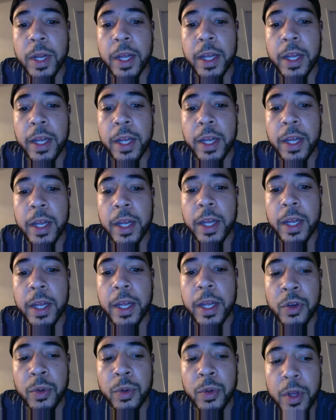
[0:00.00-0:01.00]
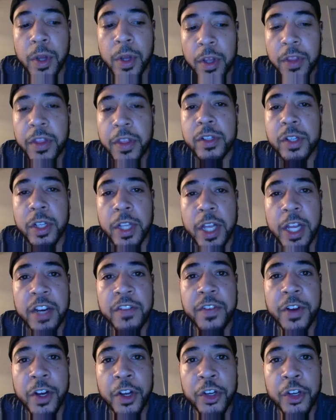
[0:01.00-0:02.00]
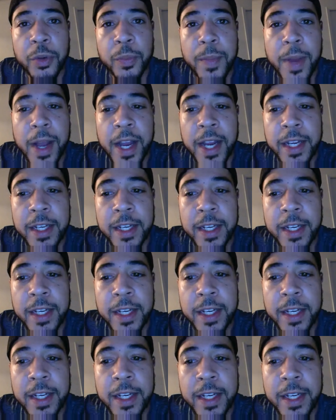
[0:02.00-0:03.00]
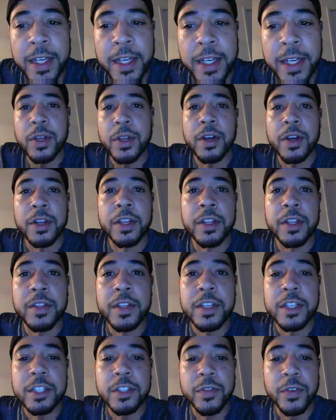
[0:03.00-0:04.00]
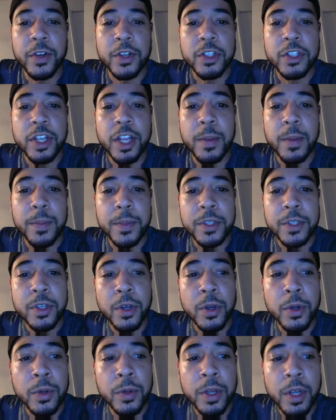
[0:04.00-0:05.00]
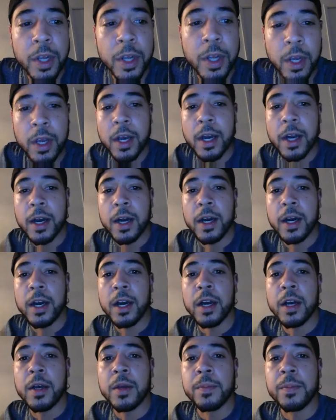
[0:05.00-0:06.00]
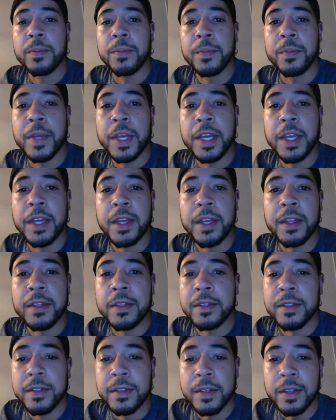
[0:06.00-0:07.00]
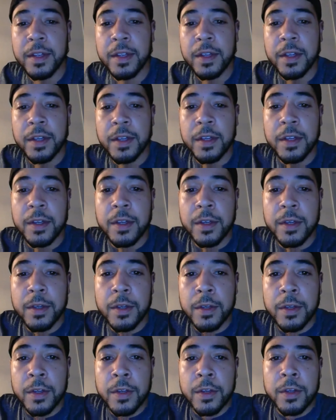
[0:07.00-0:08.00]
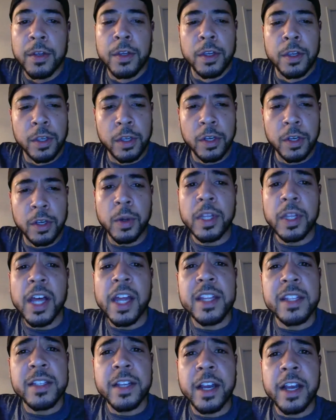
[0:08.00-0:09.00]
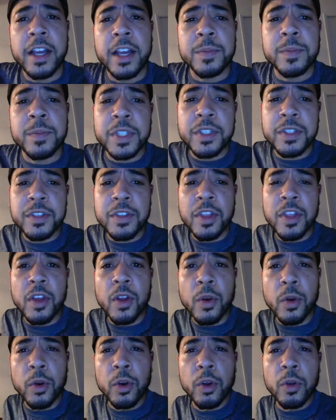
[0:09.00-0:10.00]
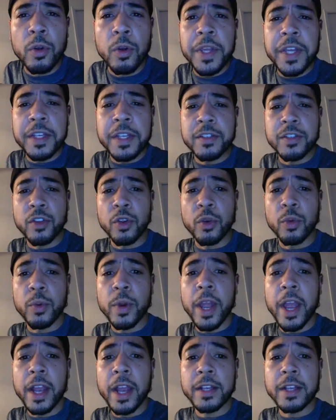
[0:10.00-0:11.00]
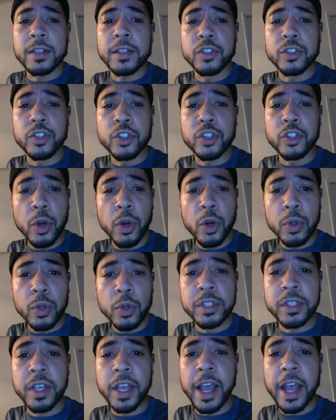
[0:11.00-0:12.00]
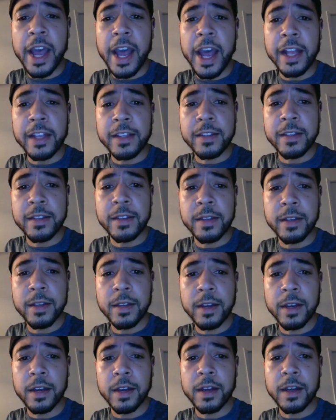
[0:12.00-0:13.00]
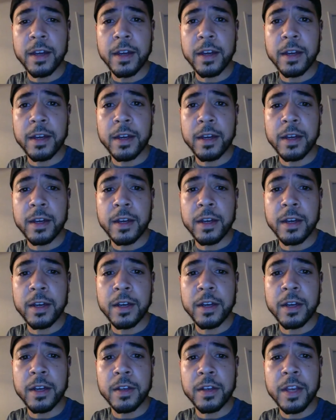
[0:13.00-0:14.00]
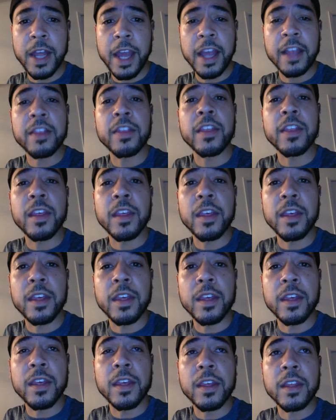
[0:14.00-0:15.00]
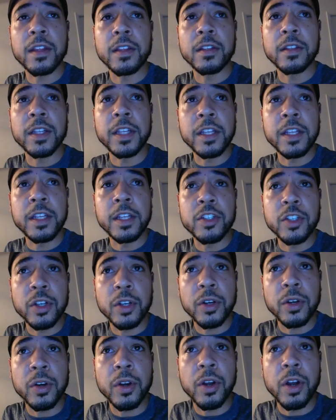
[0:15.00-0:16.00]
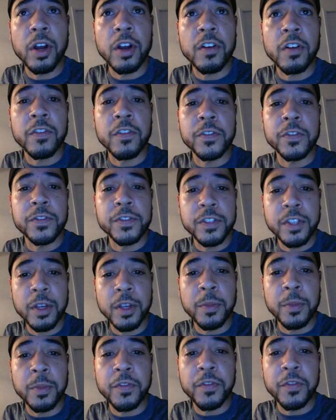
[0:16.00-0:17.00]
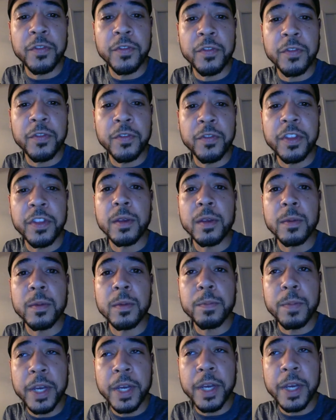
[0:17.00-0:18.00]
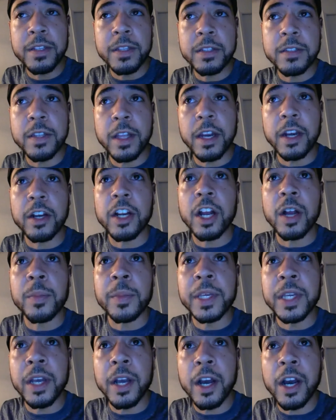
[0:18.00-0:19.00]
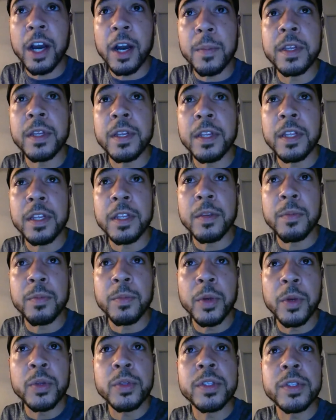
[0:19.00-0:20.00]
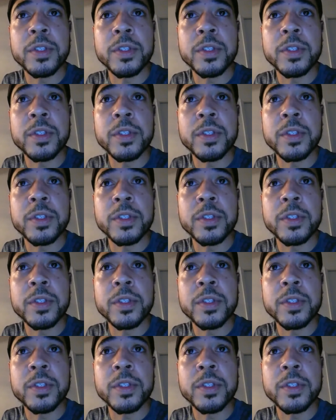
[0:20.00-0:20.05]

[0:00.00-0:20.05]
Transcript: right? So, there's a lot of undermining that goes on in this first episode. And you know, a lot of times the Earl makes direct jokes at the leisure of some of the peasants that are coming up, and it